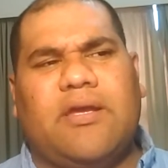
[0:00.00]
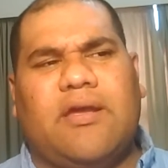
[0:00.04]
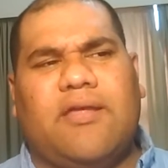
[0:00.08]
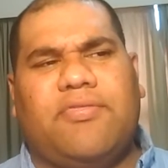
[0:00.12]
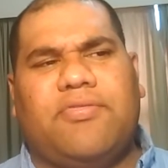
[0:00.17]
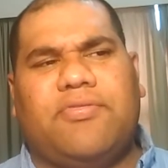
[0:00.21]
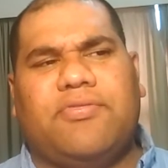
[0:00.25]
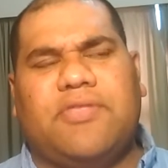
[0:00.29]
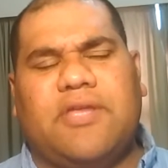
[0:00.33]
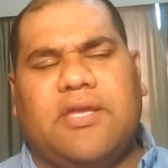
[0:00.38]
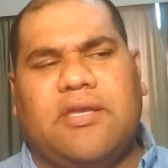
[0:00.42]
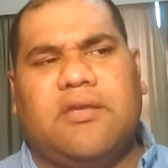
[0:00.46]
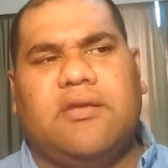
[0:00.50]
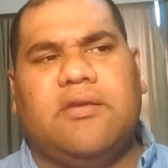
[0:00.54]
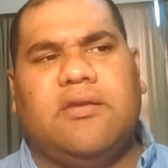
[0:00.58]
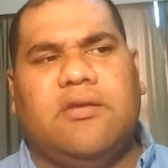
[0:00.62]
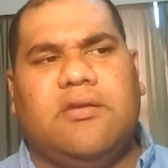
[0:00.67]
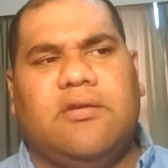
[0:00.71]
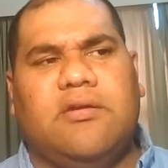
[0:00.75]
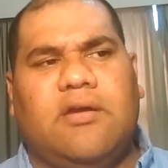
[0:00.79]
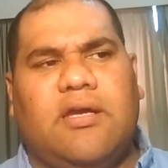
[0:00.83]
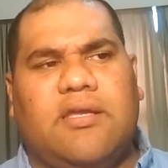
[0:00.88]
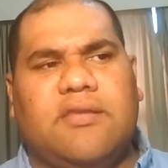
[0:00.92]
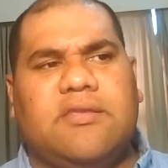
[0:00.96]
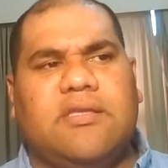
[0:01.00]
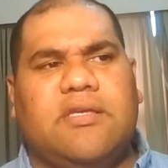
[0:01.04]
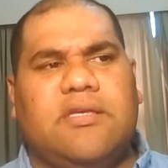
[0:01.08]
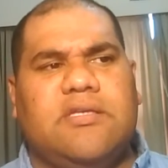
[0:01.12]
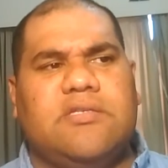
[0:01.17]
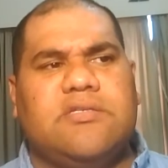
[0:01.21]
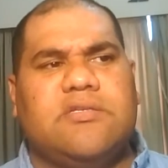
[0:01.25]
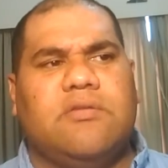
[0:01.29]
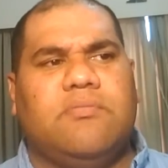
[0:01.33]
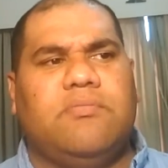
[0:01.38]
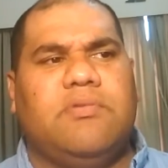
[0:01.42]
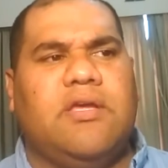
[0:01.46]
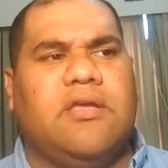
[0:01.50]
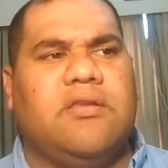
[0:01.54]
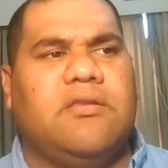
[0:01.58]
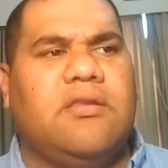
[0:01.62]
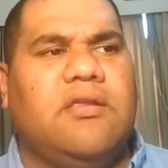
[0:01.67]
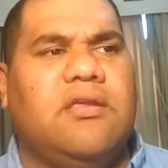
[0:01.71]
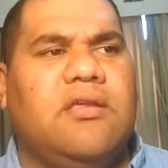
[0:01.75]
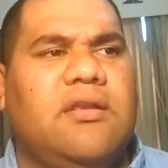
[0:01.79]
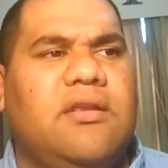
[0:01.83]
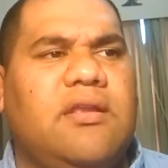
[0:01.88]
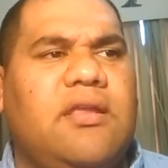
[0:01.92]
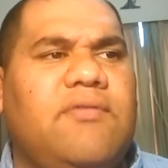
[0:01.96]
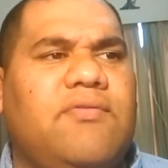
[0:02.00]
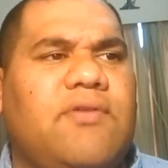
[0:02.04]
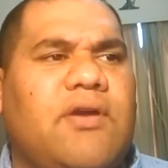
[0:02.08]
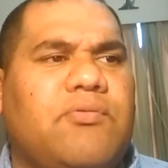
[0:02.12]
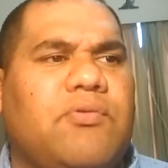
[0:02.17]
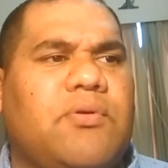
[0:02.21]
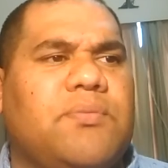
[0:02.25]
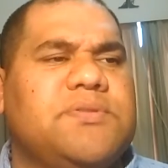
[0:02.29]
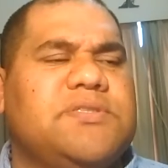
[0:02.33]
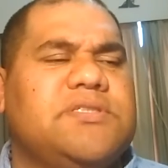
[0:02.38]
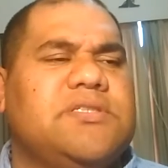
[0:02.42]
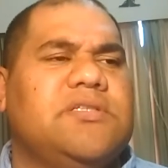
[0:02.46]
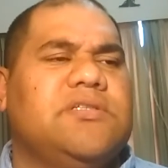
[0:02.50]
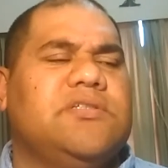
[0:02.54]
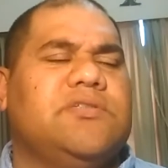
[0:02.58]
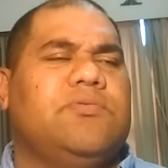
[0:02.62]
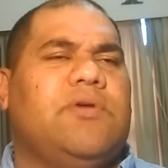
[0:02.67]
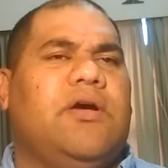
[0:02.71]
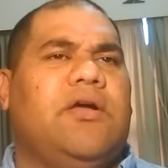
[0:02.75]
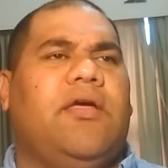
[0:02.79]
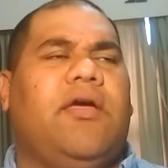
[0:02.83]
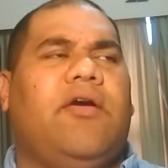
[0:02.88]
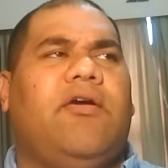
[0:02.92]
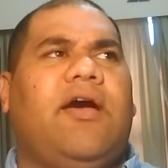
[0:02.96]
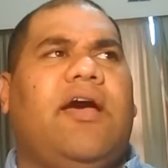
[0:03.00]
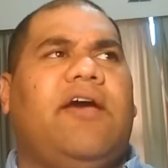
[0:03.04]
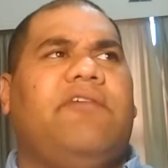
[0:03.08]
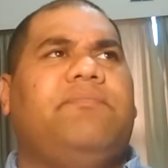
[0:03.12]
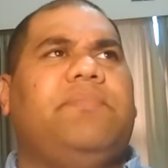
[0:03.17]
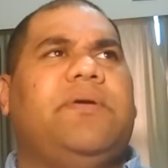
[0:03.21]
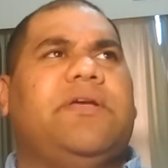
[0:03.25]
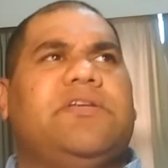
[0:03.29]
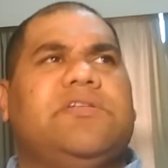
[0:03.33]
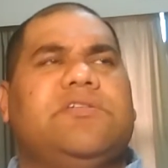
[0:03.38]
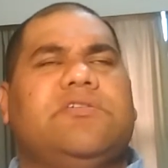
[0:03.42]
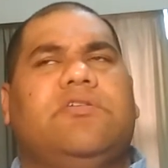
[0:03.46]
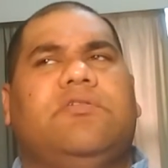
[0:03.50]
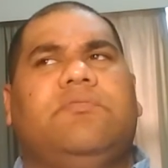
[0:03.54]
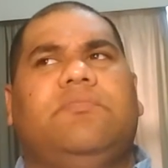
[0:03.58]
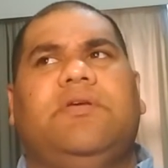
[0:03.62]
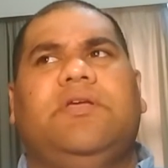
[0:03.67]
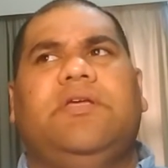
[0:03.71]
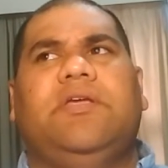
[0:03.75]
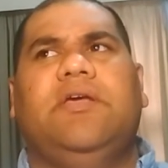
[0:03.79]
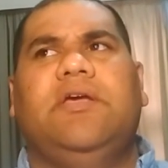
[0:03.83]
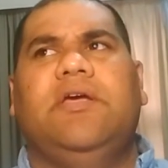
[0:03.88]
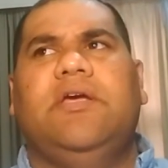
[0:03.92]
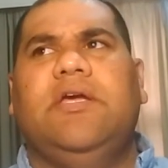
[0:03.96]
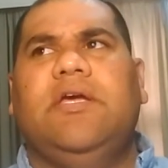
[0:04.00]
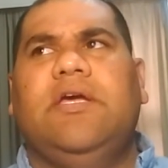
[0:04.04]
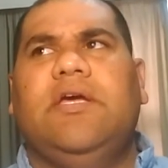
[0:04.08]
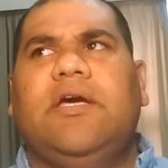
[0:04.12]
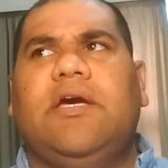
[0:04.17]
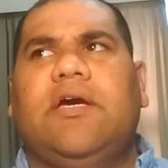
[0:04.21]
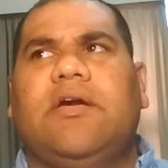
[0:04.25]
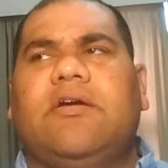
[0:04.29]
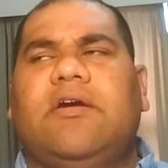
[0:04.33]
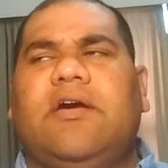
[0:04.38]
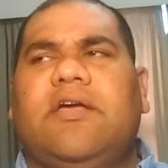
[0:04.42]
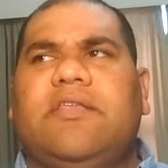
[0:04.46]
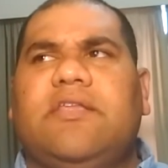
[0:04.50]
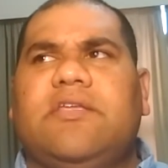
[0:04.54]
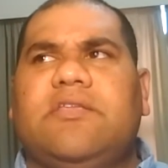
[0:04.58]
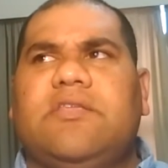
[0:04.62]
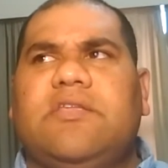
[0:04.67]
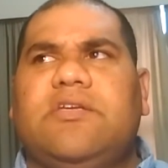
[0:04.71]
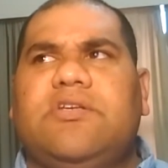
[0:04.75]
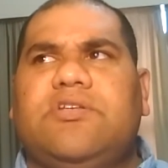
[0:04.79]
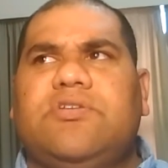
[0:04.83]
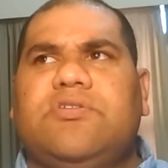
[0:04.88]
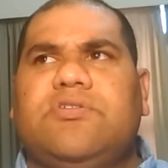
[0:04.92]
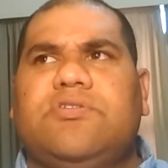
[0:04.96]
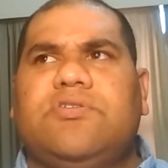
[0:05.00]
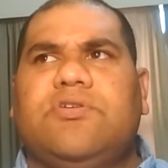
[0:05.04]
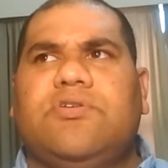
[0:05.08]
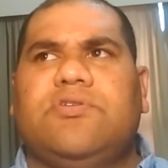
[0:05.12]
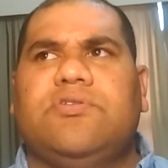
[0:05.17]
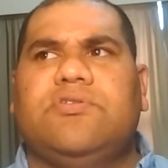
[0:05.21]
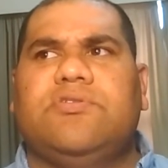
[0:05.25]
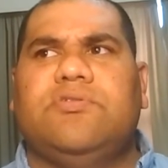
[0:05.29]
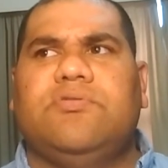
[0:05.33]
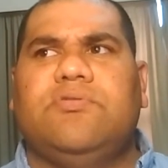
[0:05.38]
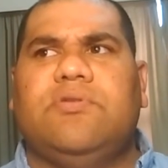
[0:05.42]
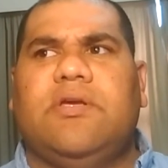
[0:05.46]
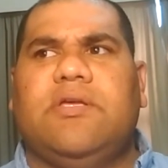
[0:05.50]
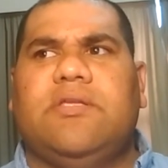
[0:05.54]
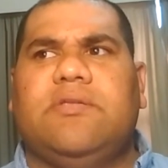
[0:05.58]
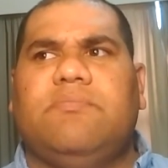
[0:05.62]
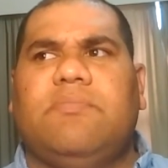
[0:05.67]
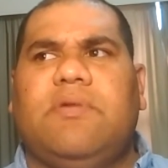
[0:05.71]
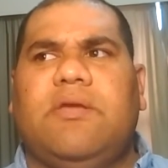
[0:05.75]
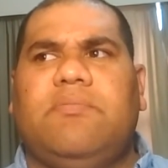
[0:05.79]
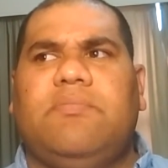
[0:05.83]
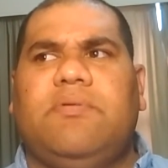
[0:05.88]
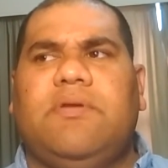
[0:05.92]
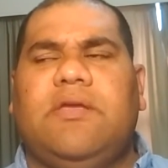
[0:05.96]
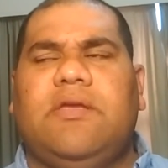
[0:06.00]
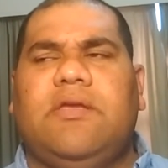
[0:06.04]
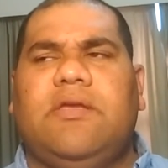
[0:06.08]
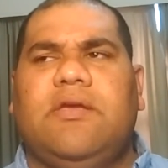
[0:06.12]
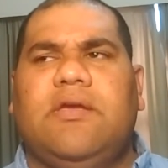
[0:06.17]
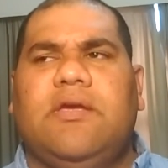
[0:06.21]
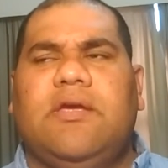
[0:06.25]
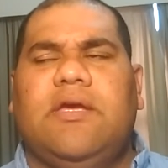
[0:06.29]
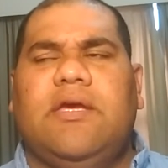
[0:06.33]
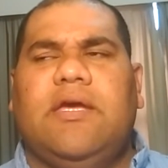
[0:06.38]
I think he's going to be out there. Levi Robertson as well at halfback is going to be a guy that they should turn to, and maybe